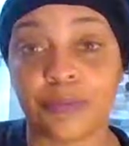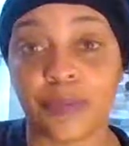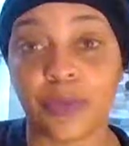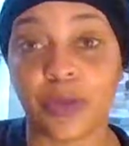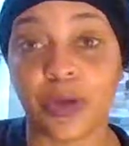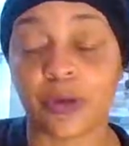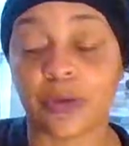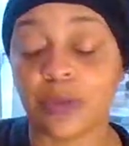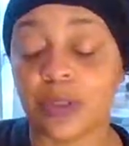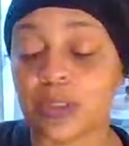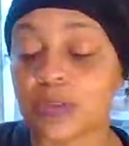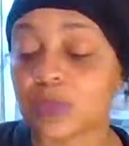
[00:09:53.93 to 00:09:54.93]
You know,
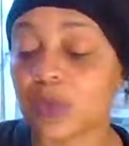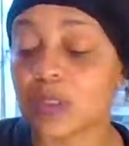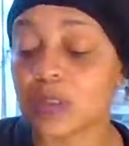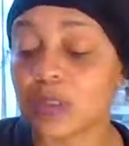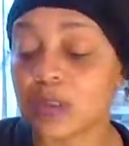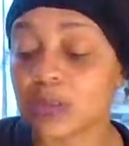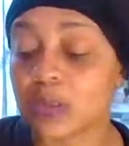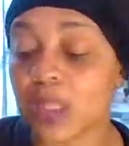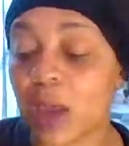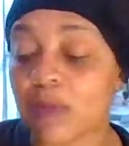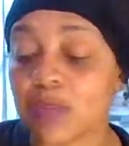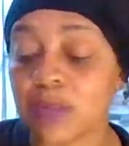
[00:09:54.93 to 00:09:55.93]
because it's just
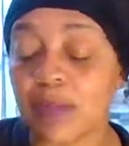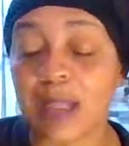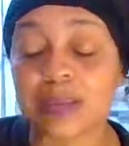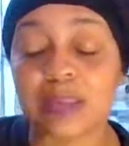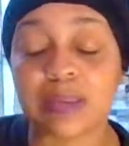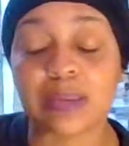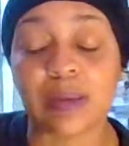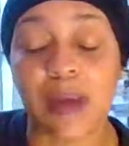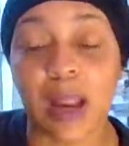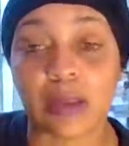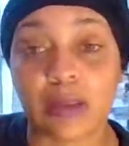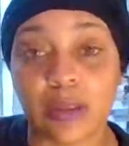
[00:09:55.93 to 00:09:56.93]
like when somebody sees
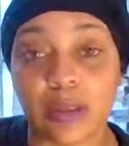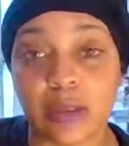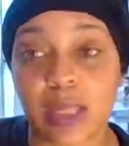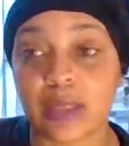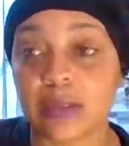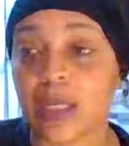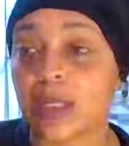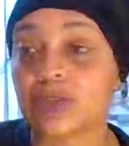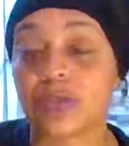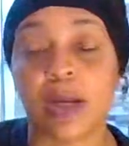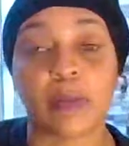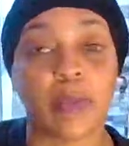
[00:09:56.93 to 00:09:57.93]
somebody good like that, they
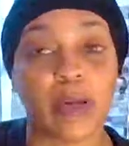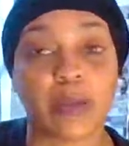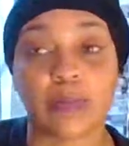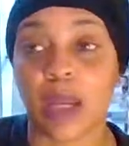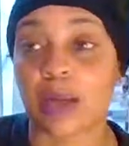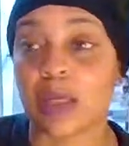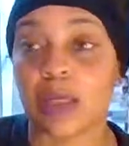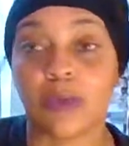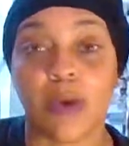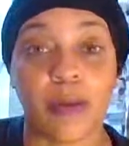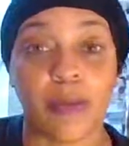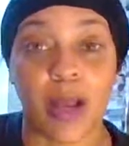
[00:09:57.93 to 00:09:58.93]
try to break them down in any
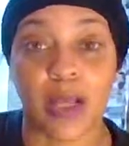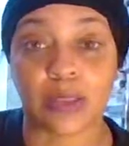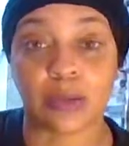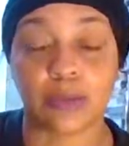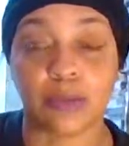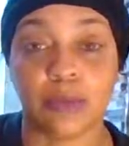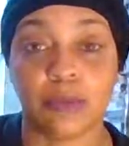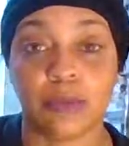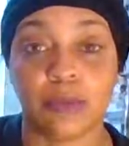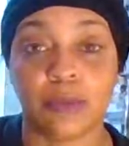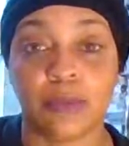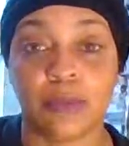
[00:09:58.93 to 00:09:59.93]
way possible.
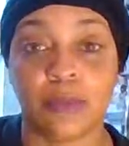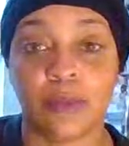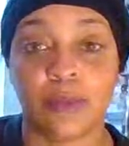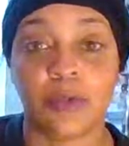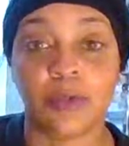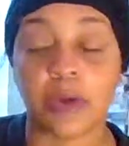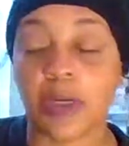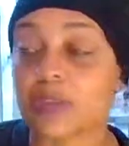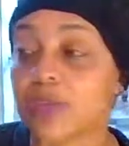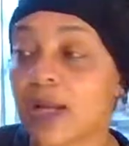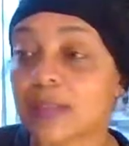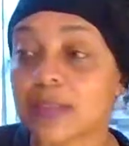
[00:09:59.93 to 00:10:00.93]
You know, they
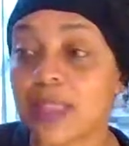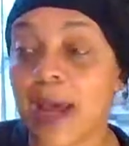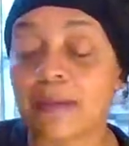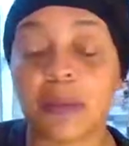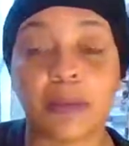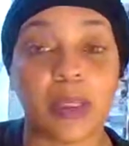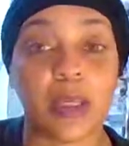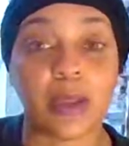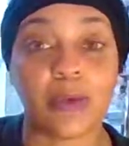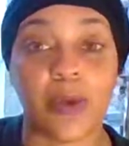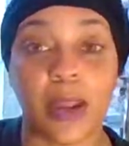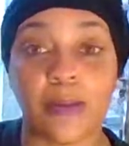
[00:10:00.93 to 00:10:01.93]
try to stop them in
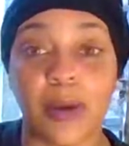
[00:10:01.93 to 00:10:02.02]
any way